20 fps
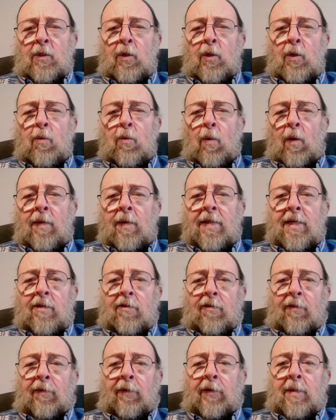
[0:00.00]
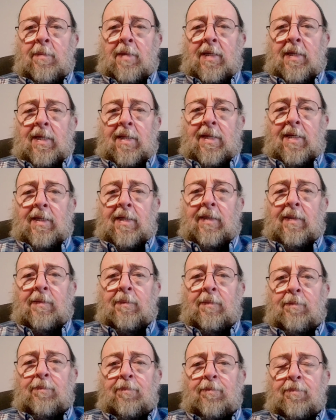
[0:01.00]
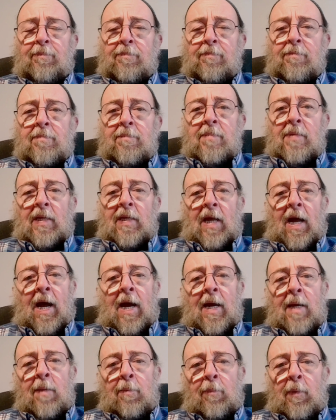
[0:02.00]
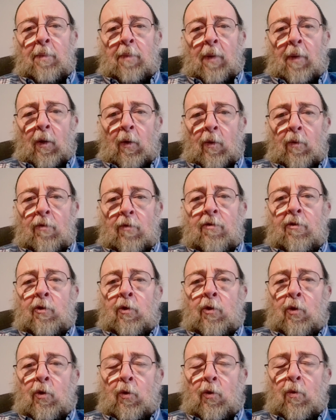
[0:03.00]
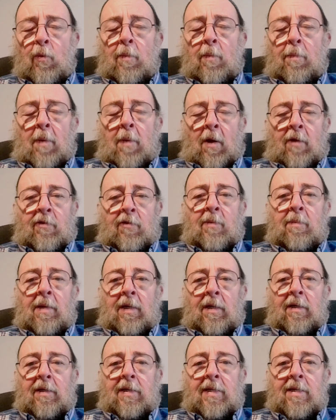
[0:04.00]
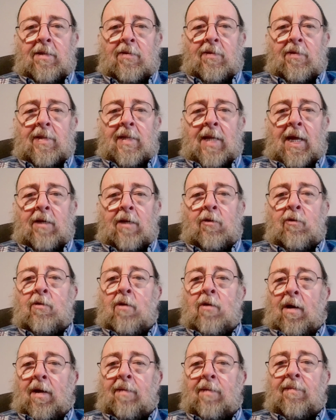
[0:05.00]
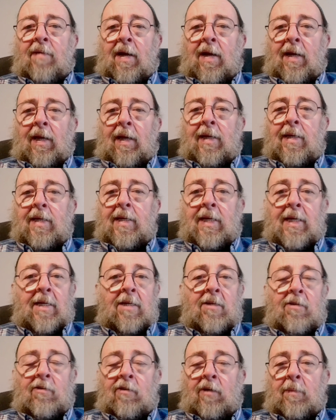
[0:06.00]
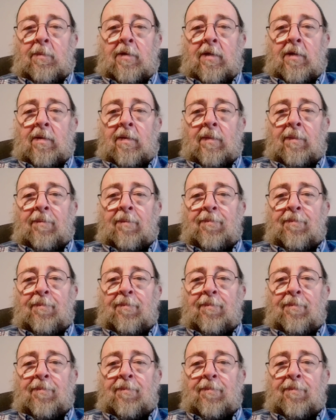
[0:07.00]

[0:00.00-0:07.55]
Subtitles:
Who were these three men then? I propose two possibilities that do not violate any Scripture.